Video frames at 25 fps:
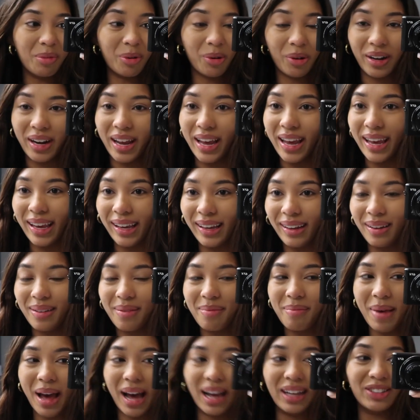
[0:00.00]

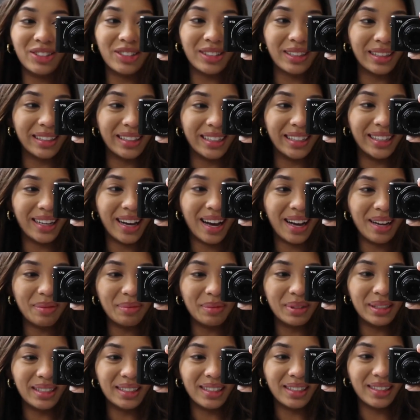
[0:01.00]
morning. Magically,
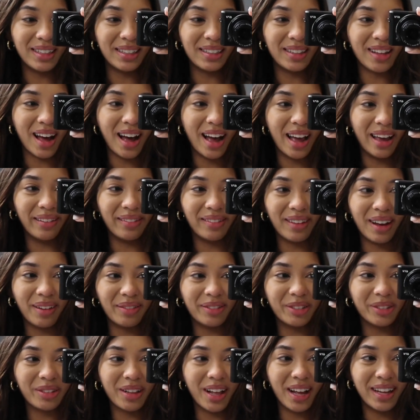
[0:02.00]
I'm still alive
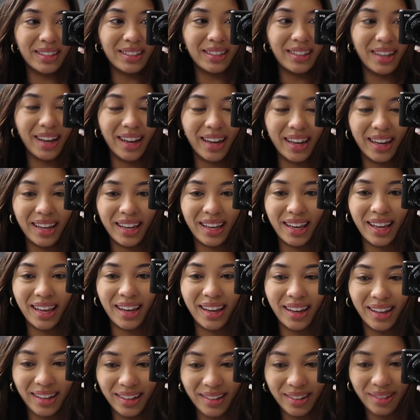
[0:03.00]
after last night
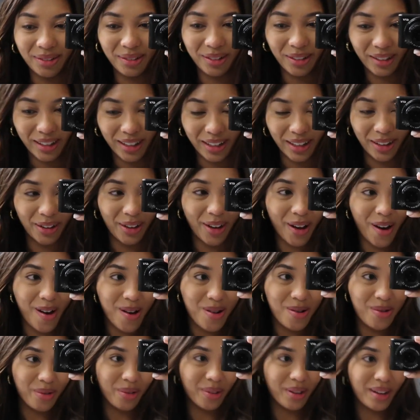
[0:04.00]
and we're gonna
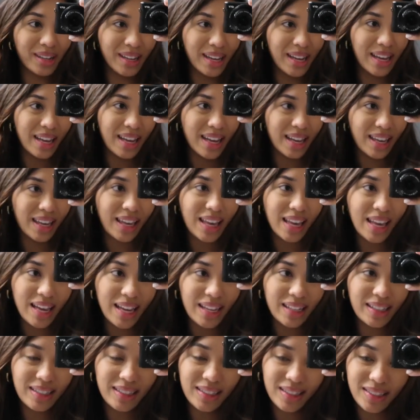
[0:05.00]
go
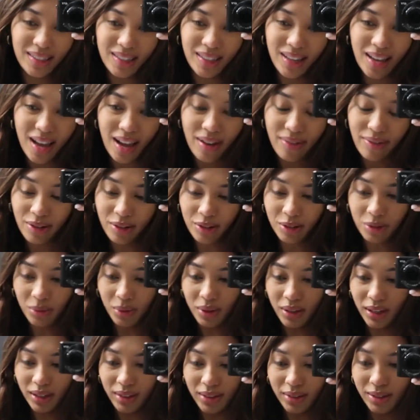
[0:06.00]
eat. First
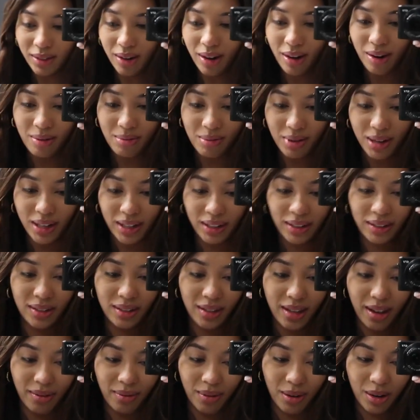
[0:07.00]
we need Starbucks,
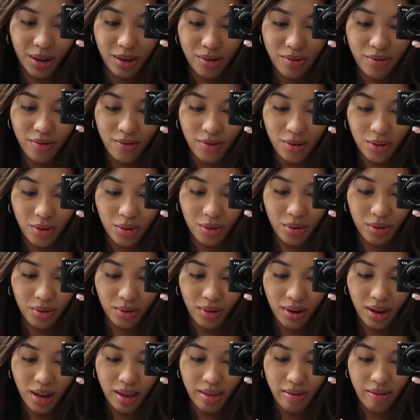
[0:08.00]
then we need
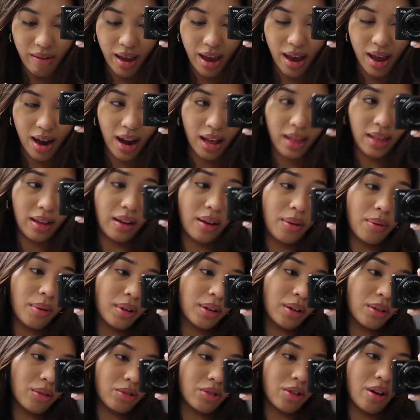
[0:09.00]
food, and then I think I
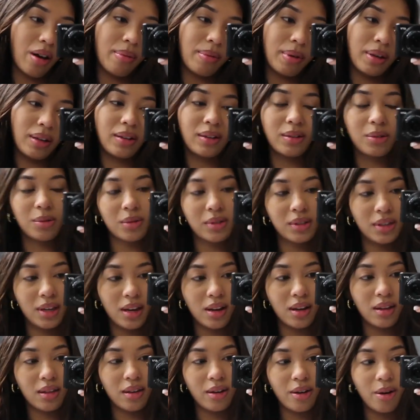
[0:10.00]
wanna go shopping because we're
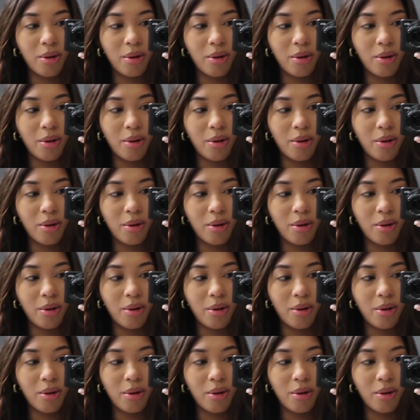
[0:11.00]
staying at the